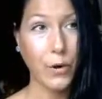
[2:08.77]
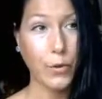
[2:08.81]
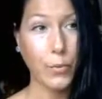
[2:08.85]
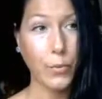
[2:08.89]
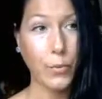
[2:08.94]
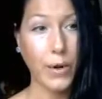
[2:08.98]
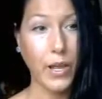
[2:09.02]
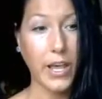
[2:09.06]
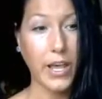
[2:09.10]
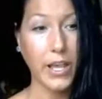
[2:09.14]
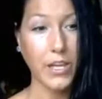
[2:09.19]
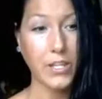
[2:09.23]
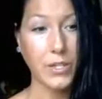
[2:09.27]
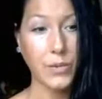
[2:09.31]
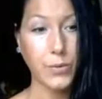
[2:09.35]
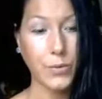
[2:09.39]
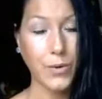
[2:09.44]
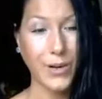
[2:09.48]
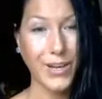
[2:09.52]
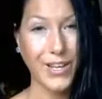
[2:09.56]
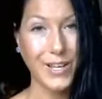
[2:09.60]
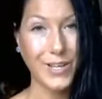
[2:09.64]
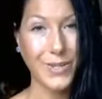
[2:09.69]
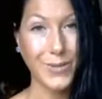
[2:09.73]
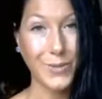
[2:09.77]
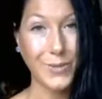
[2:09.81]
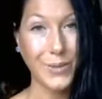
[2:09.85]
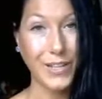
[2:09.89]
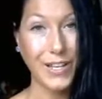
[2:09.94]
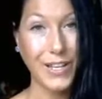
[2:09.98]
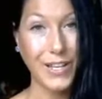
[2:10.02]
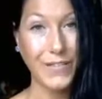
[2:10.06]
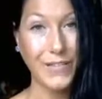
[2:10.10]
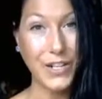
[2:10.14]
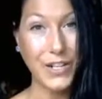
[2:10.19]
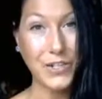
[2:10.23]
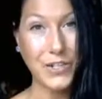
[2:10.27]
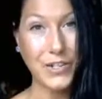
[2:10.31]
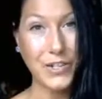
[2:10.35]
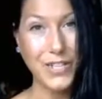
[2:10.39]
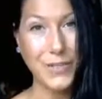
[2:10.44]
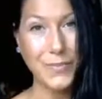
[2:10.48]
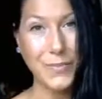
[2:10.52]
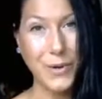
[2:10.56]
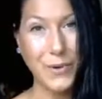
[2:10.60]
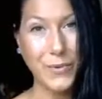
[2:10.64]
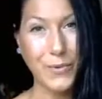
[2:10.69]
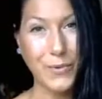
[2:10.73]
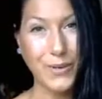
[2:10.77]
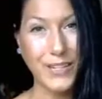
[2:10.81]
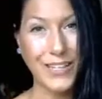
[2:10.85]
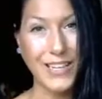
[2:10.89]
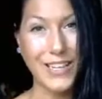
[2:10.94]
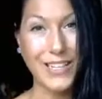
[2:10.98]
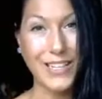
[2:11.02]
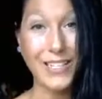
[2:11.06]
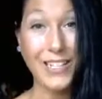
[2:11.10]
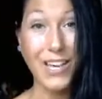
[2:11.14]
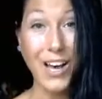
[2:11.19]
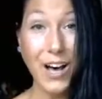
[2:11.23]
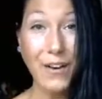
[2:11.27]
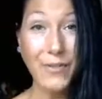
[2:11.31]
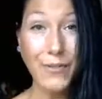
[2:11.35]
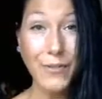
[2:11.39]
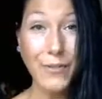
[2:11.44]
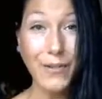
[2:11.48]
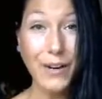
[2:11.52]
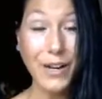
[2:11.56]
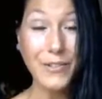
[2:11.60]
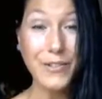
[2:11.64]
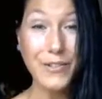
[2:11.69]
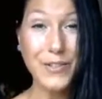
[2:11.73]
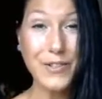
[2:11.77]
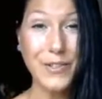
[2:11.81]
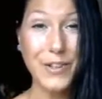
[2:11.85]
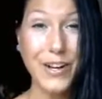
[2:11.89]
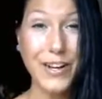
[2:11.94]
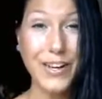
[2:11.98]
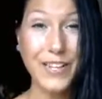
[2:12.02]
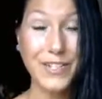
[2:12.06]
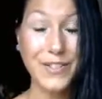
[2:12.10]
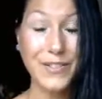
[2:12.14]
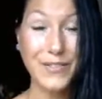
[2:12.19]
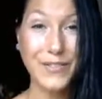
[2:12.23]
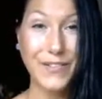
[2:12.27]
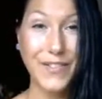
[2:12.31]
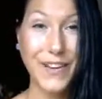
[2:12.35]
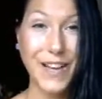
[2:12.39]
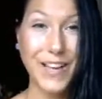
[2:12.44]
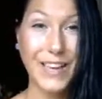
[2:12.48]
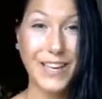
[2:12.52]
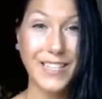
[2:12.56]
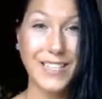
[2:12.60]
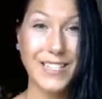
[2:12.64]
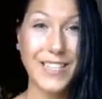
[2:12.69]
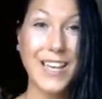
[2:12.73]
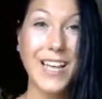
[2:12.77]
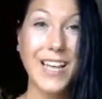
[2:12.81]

which was really adventurous but really tough when I was trying to find